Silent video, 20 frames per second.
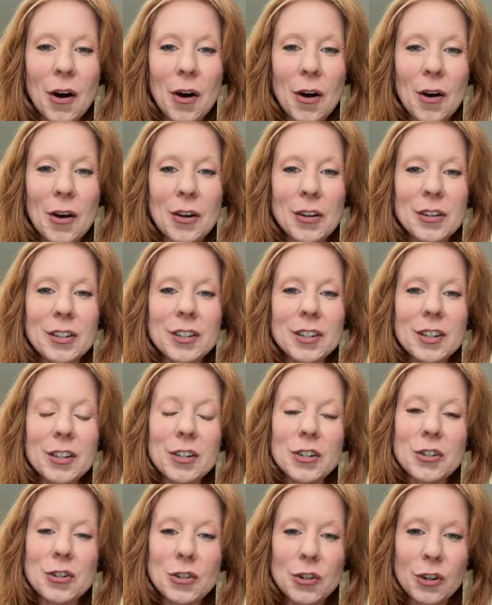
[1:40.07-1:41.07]
called
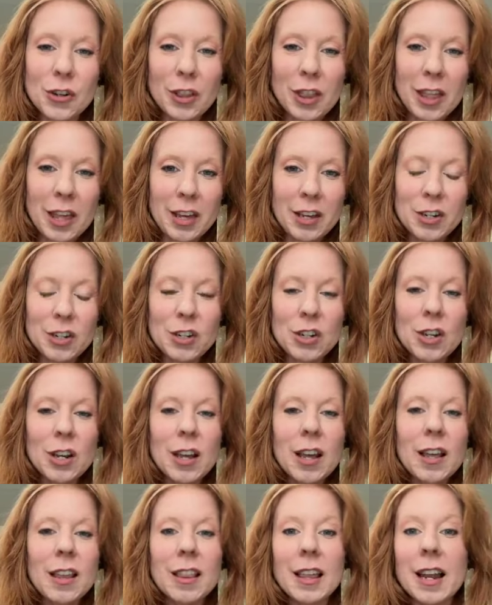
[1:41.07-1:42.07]
Jyotish
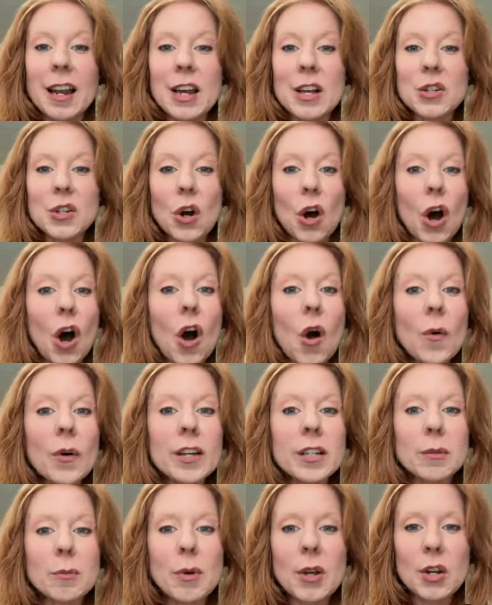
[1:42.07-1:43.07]
that has
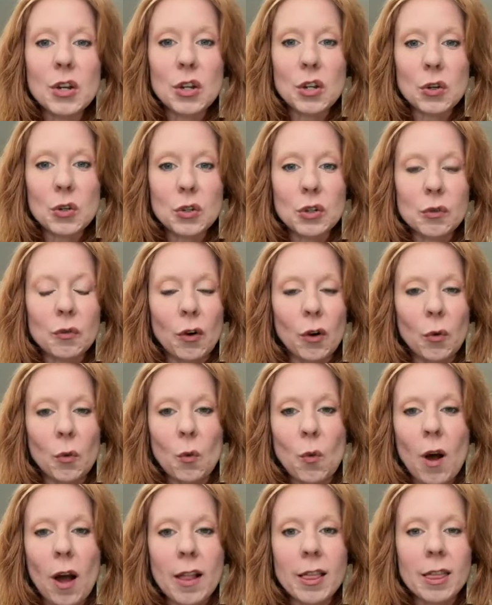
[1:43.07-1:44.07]
always been used for
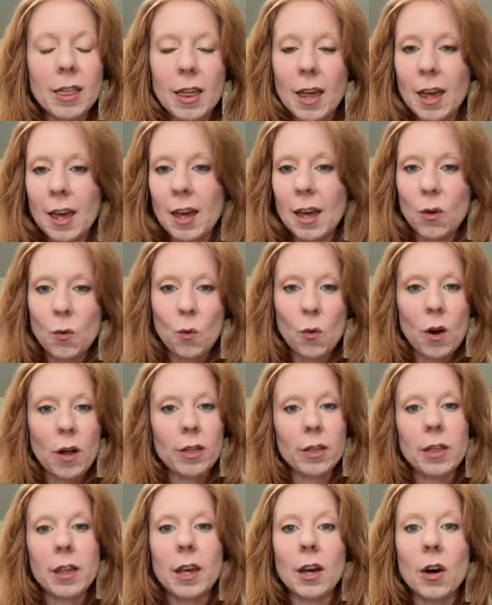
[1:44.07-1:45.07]
one thing and
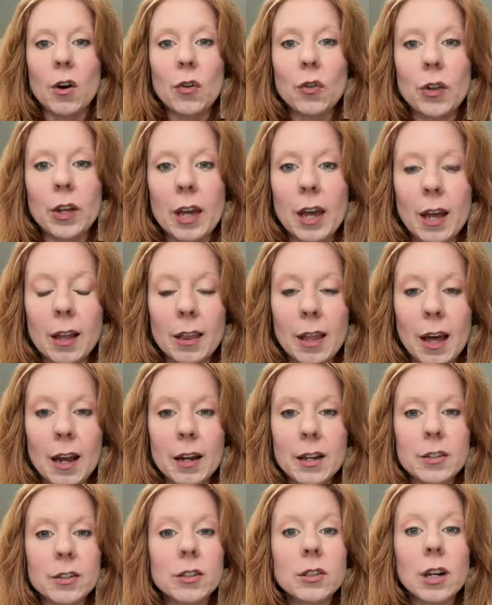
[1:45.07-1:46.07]
one thing only, and
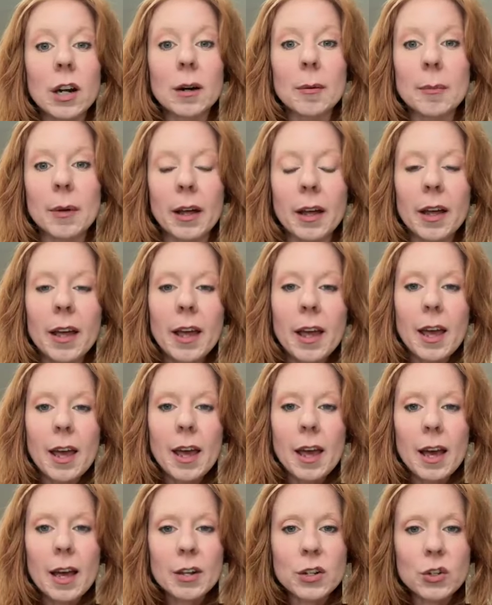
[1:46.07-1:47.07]
that is Dharma.
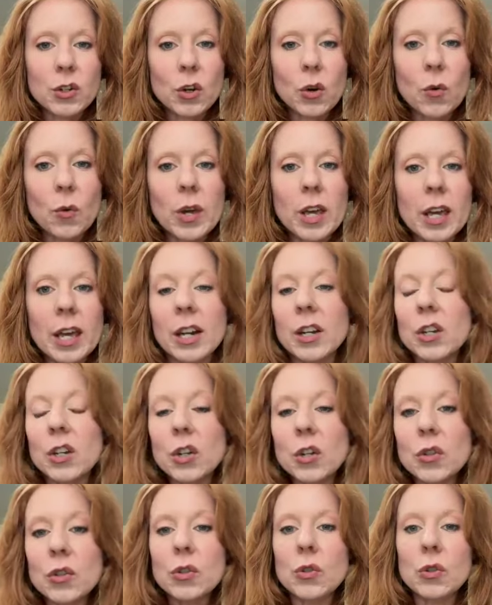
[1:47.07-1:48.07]
And so we can
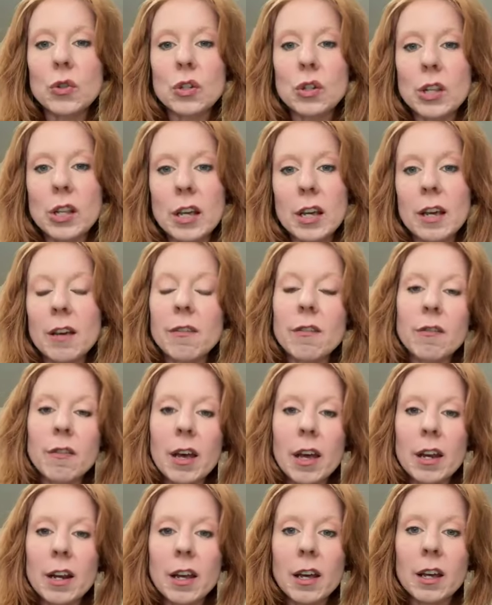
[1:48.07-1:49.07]
use the
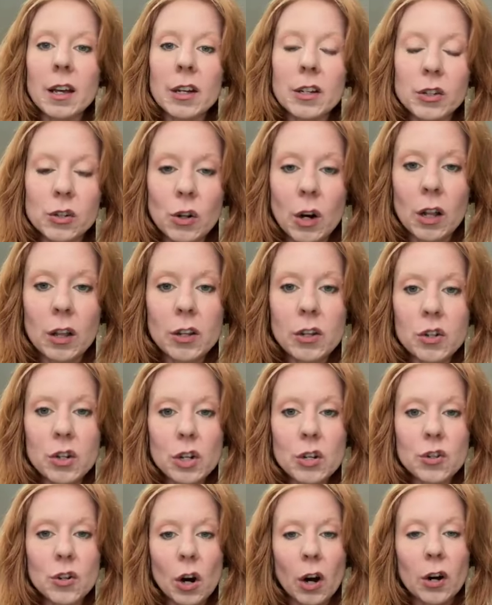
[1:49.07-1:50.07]
Vedic
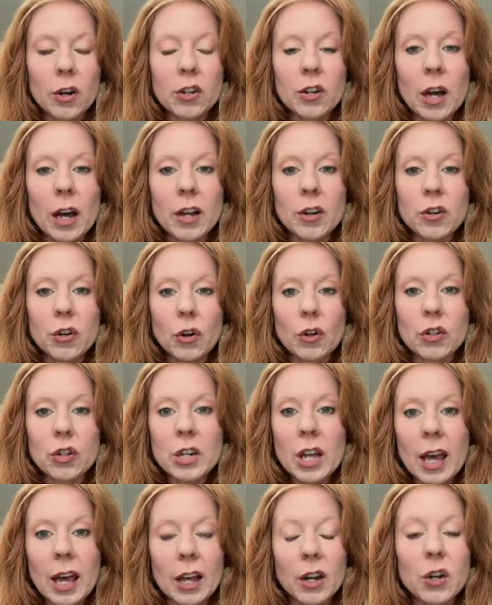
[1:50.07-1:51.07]
astrology chart to
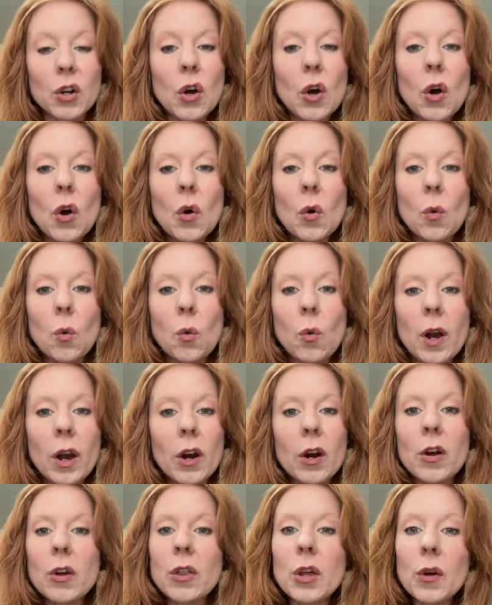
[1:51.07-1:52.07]
understand
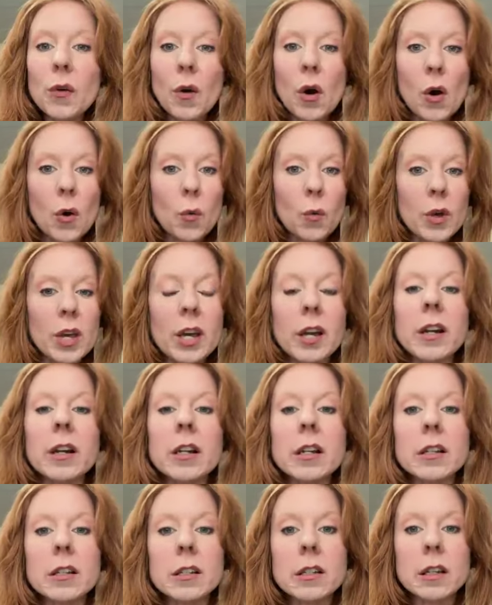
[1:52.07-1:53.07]
where there are
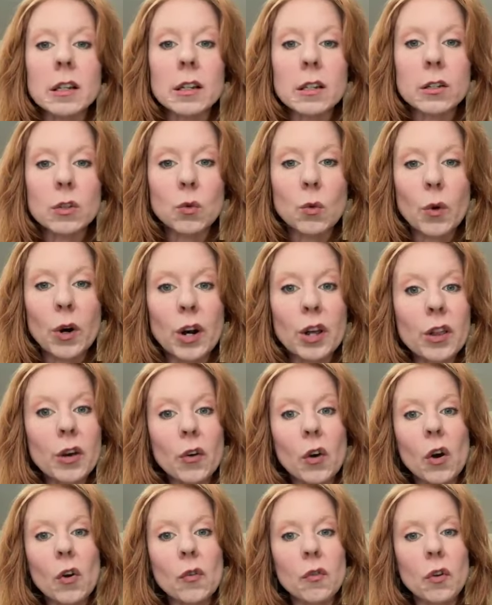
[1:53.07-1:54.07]
weaknesses, where
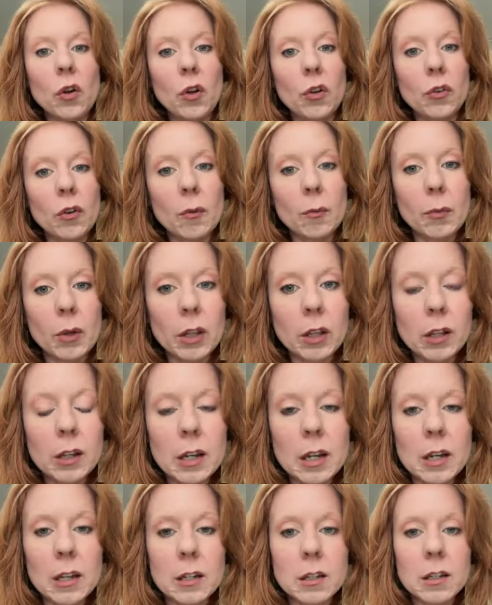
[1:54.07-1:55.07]
there are
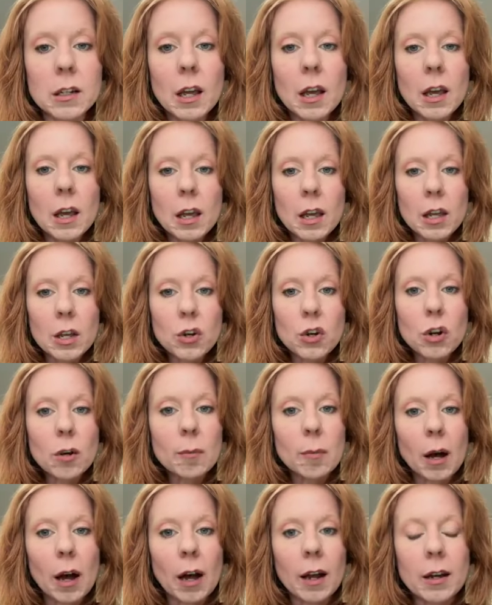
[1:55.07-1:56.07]
vulnerabilities in
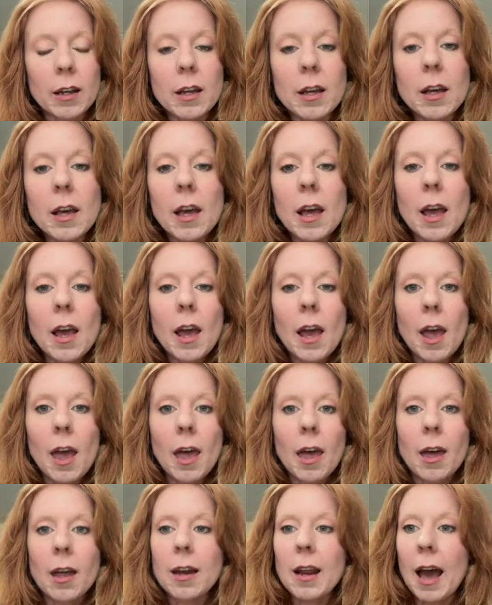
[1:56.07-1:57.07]
your body,
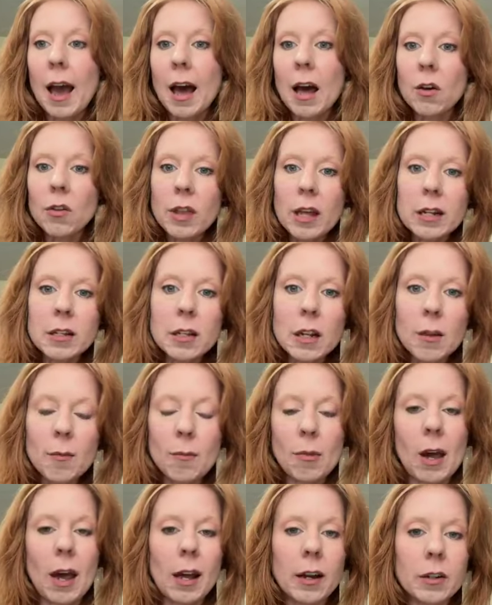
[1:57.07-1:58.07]
and how that's
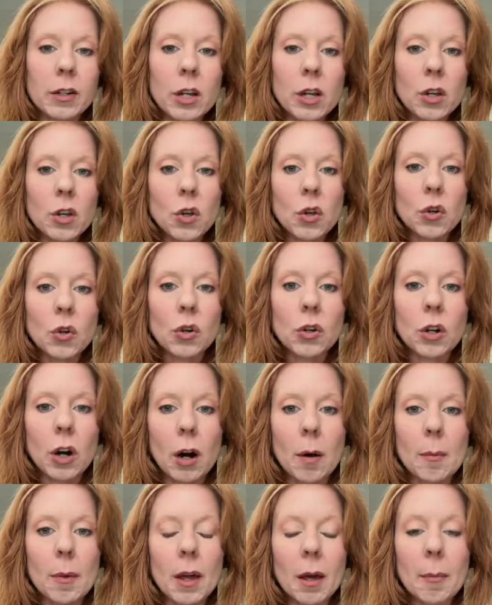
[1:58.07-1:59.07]
impacting your
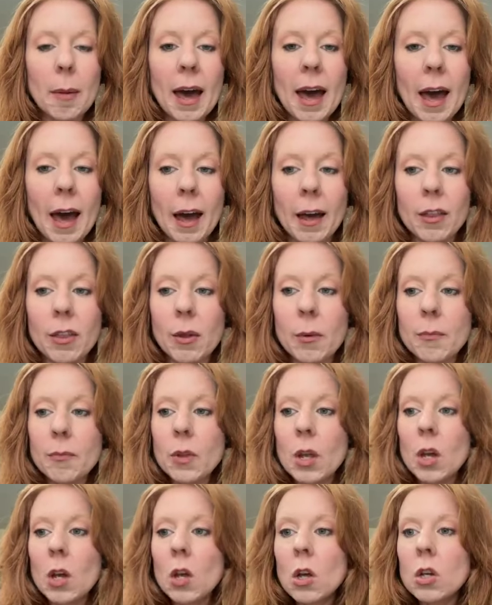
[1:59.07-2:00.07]
dharmic path.
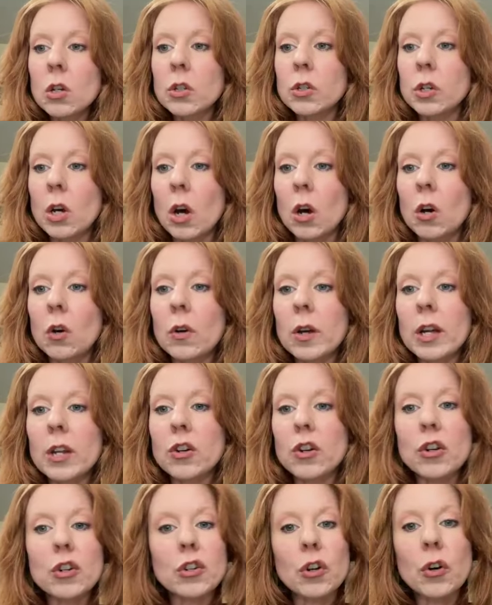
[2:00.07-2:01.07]
So
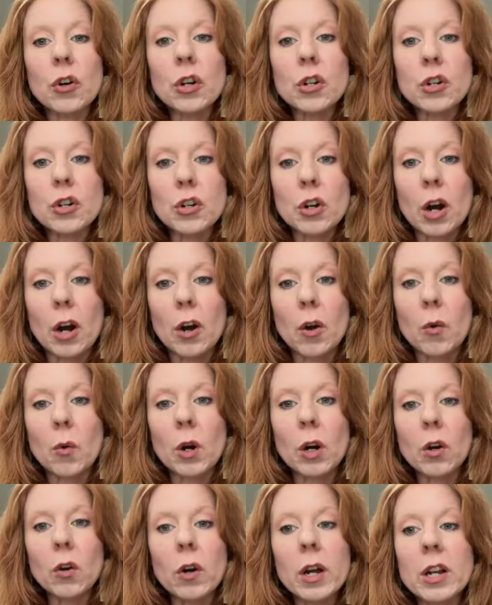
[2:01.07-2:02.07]
in your Jyotish chart,
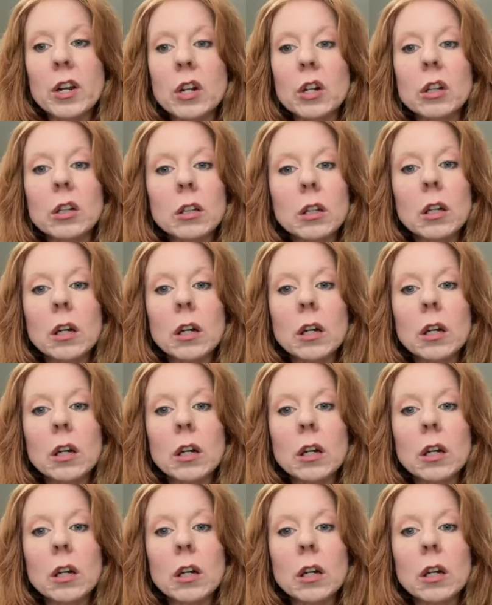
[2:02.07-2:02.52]
we're going to